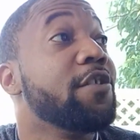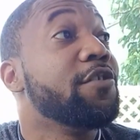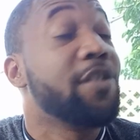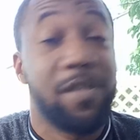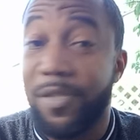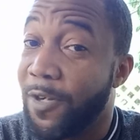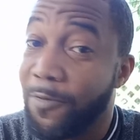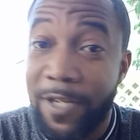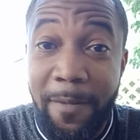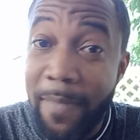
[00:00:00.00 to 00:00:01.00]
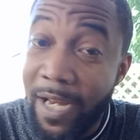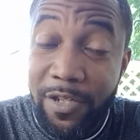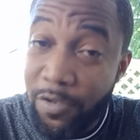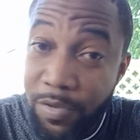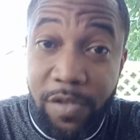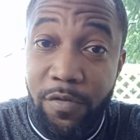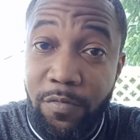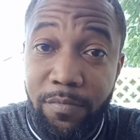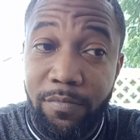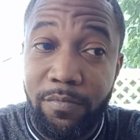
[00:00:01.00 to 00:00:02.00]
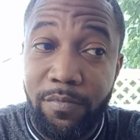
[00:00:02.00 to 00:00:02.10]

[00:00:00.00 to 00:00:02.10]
just don't come back to YouTube